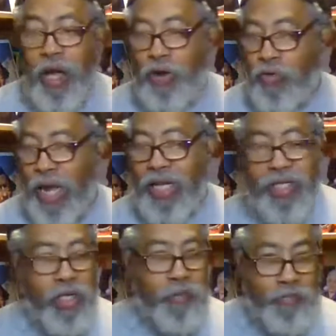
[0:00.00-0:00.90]
a
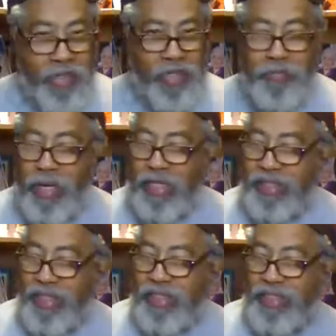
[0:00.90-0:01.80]
rat done bit my
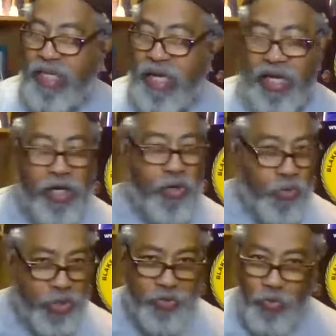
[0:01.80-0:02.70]
sister
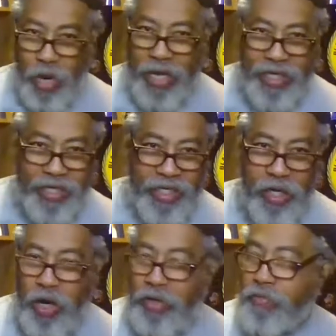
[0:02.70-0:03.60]
Nell with
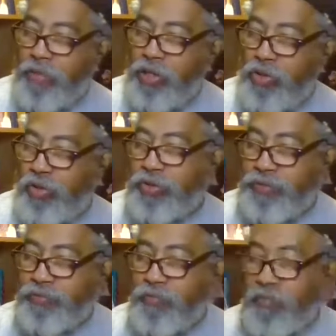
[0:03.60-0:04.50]
Whitey on the
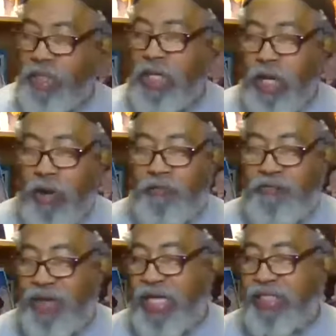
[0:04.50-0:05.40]
moon. Her
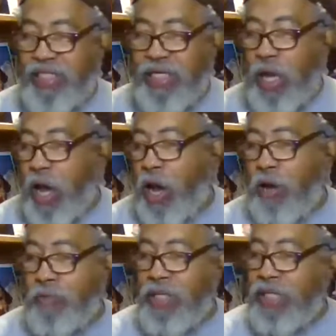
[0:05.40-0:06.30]
face and
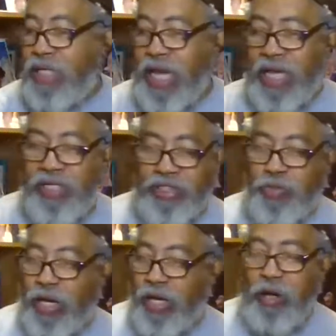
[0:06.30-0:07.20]
arm began to
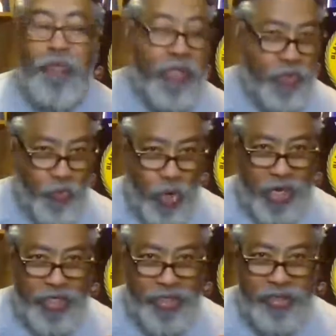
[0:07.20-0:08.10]
swell, but
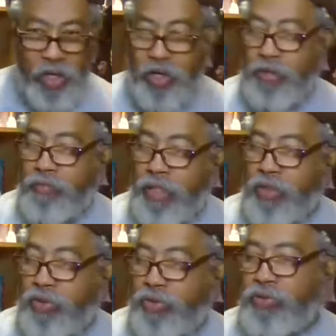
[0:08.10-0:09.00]
Whitey's on the
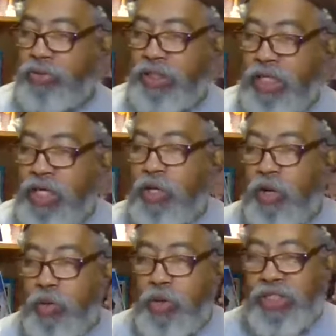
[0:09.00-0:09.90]
moon.
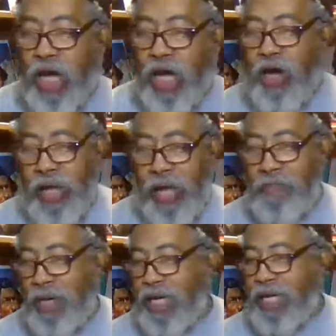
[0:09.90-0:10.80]
Was all that
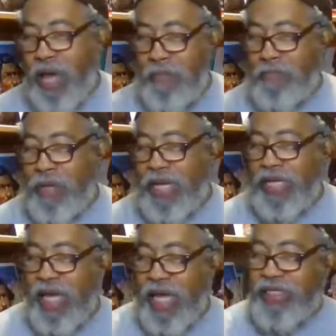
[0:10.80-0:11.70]
money I made
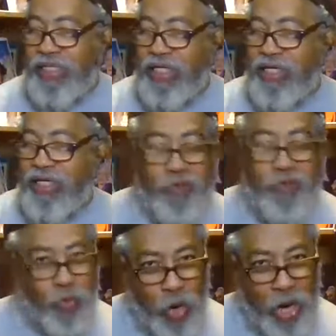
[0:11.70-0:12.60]
last year
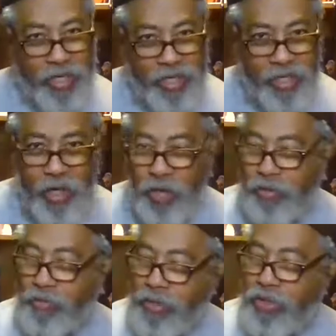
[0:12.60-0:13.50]
for Whitey on
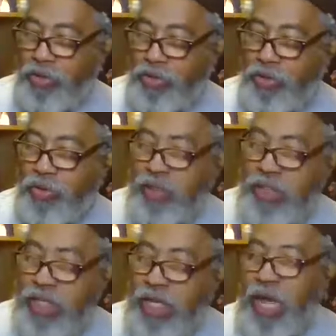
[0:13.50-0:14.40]
the moon?
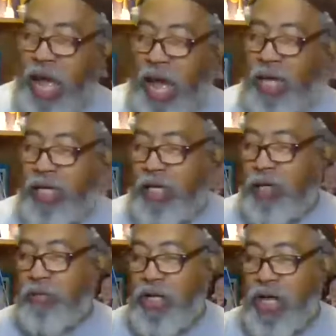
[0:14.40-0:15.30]
How come
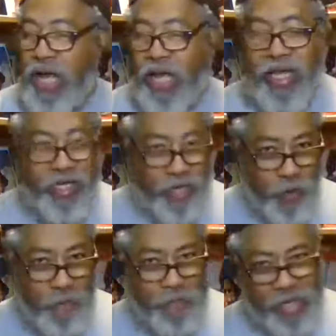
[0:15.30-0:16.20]
there ain't no
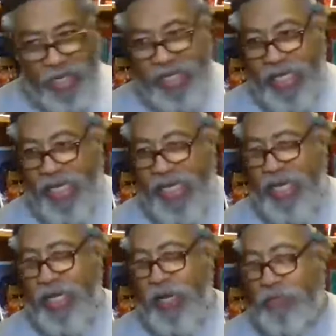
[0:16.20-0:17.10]
money
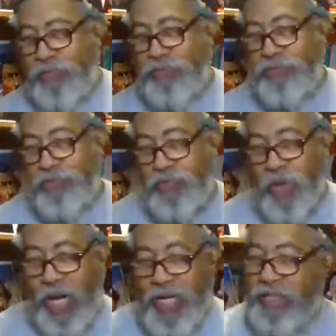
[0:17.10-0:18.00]
here?
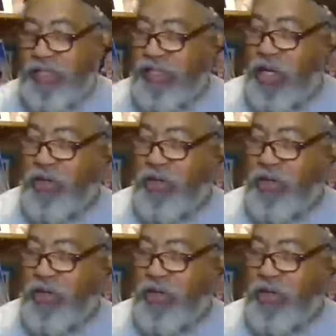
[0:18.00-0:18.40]
Whitey's on the